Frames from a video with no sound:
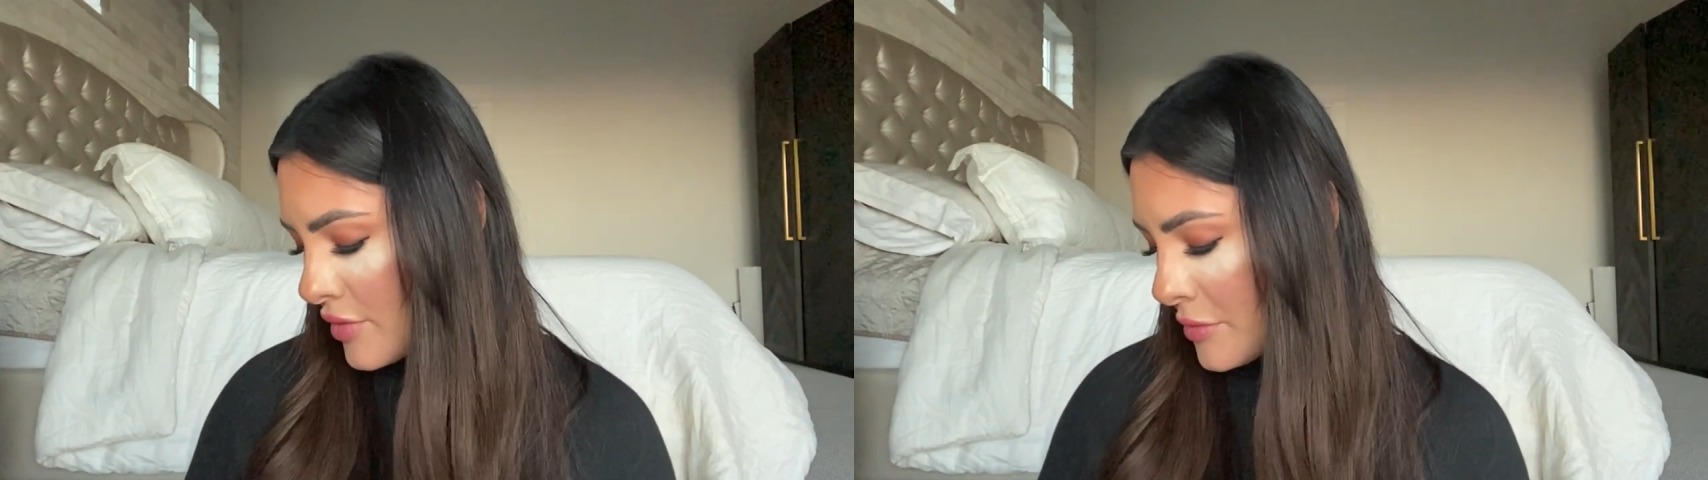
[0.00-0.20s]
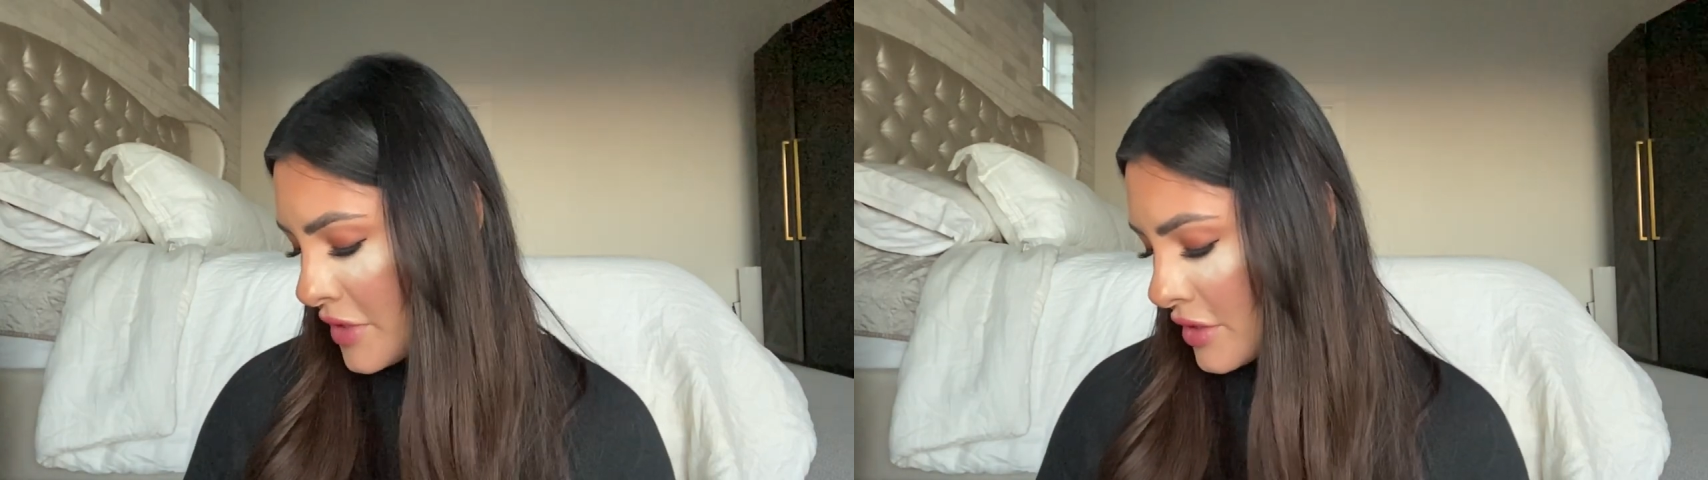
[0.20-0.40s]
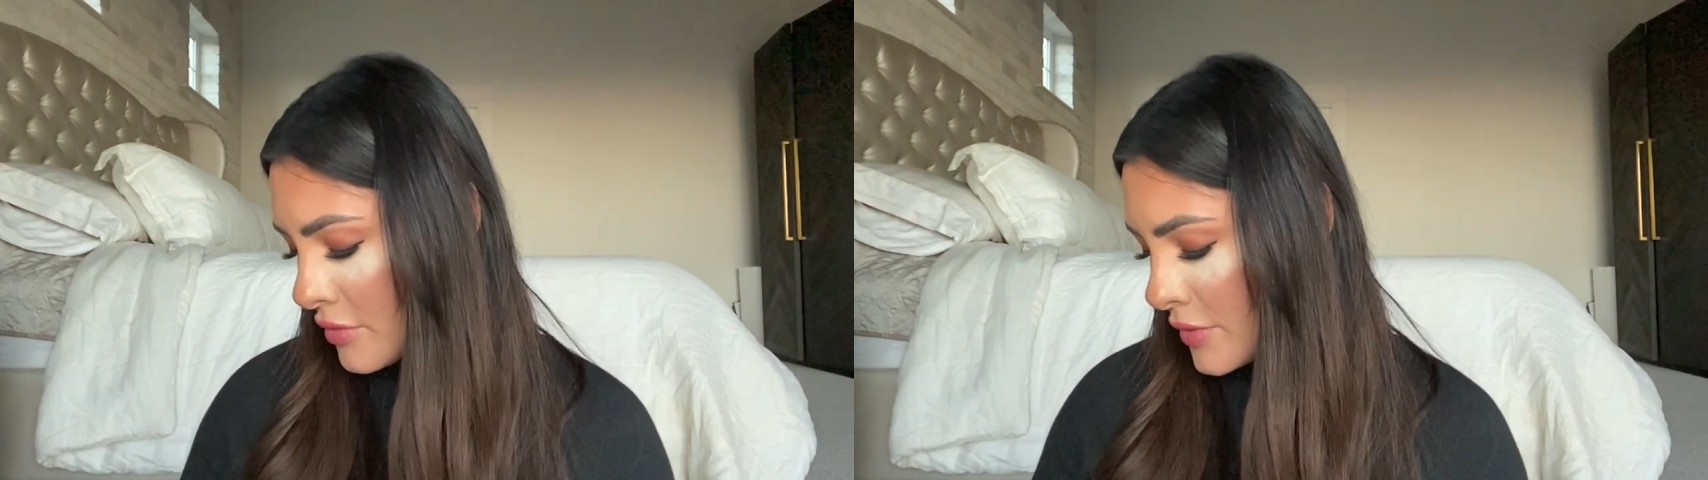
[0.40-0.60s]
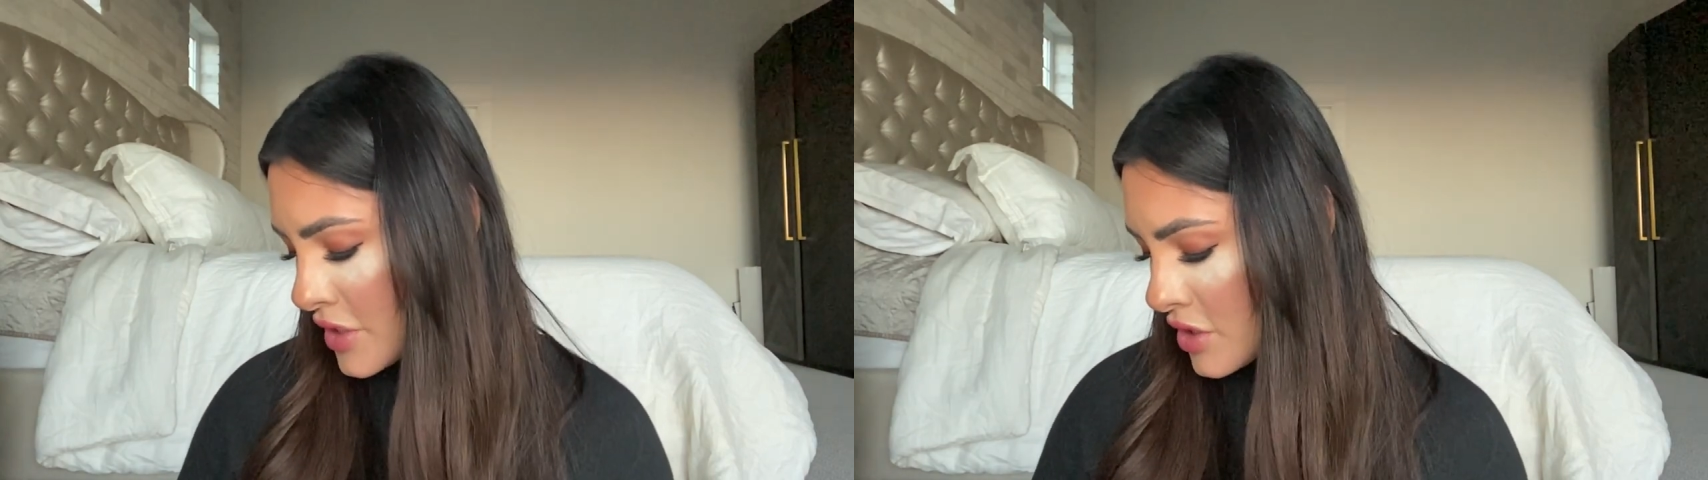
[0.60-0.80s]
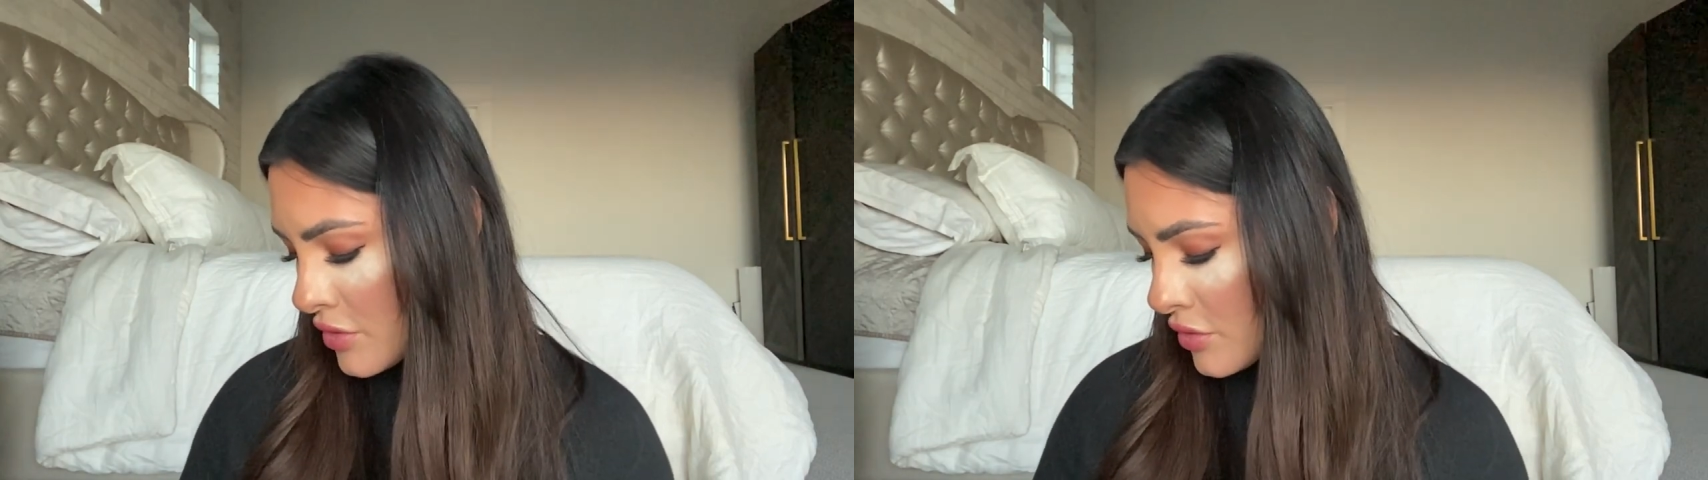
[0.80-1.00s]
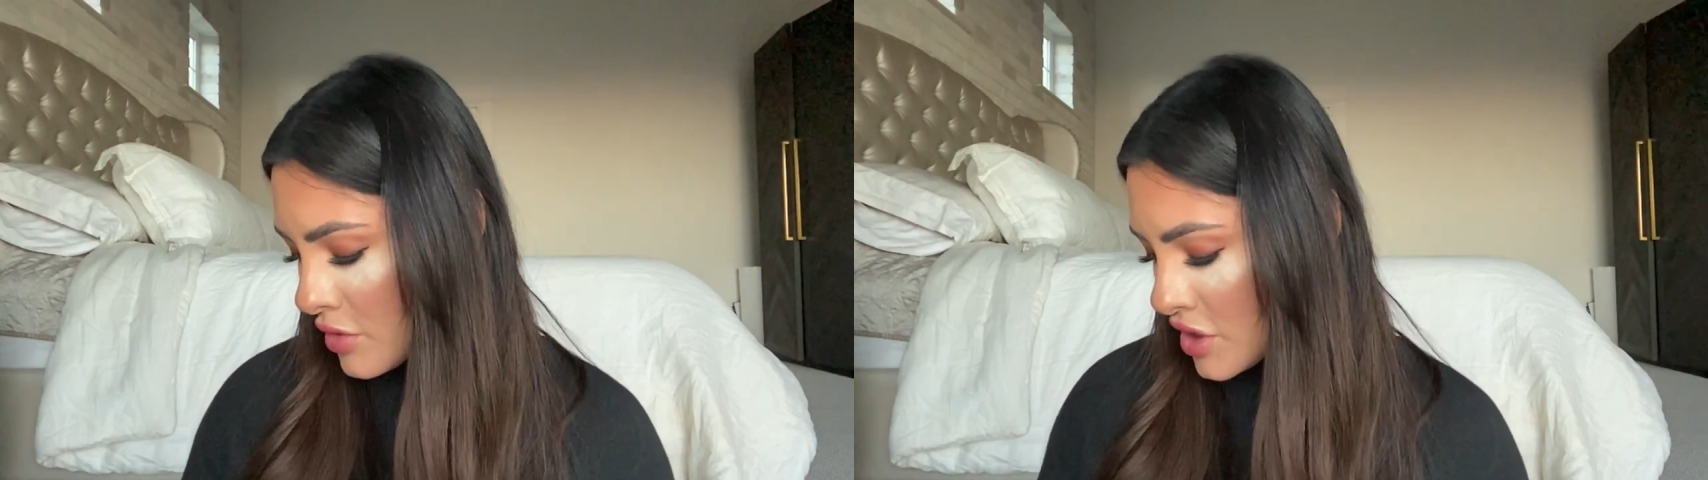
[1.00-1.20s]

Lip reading: from the original